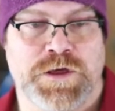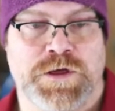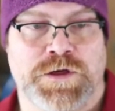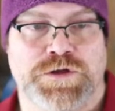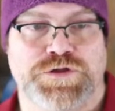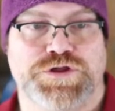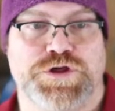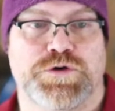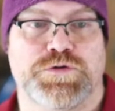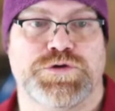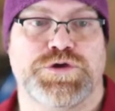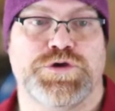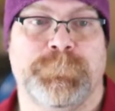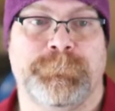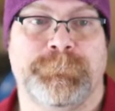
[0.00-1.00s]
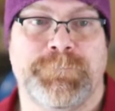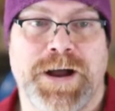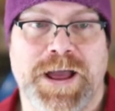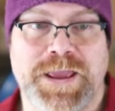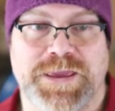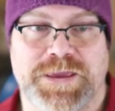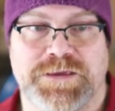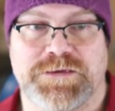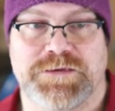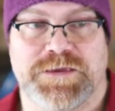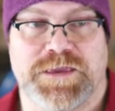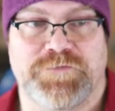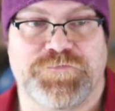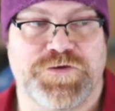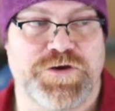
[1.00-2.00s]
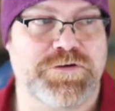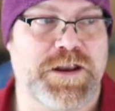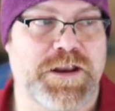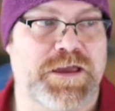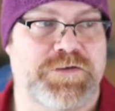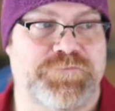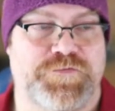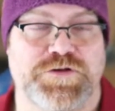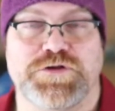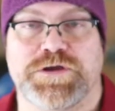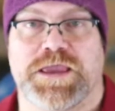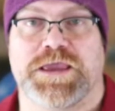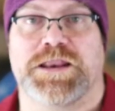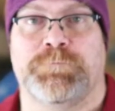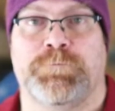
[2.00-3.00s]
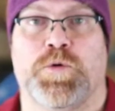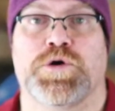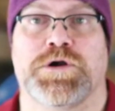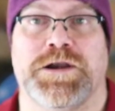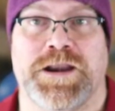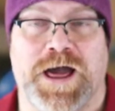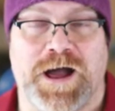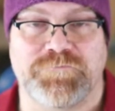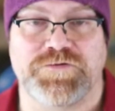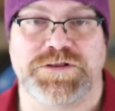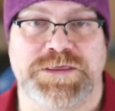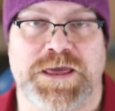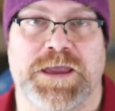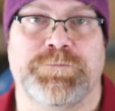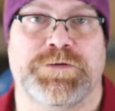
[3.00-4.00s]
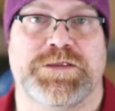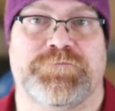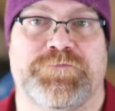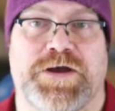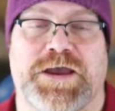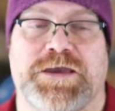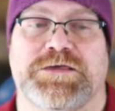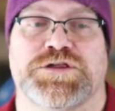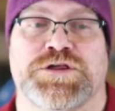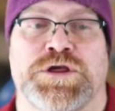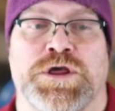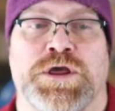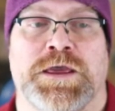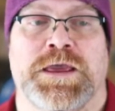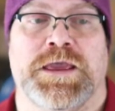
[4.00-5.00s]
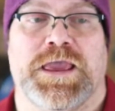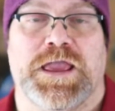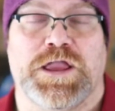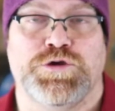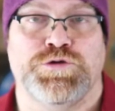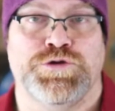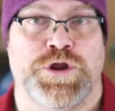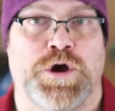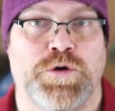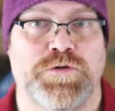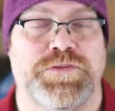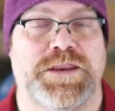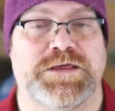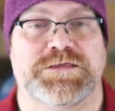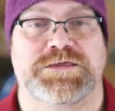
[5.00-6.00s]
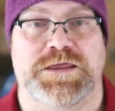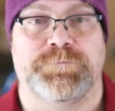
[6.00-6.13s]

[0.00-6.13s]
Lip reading: So you might, if you're looking at a more novel type of device, and you know that it's going to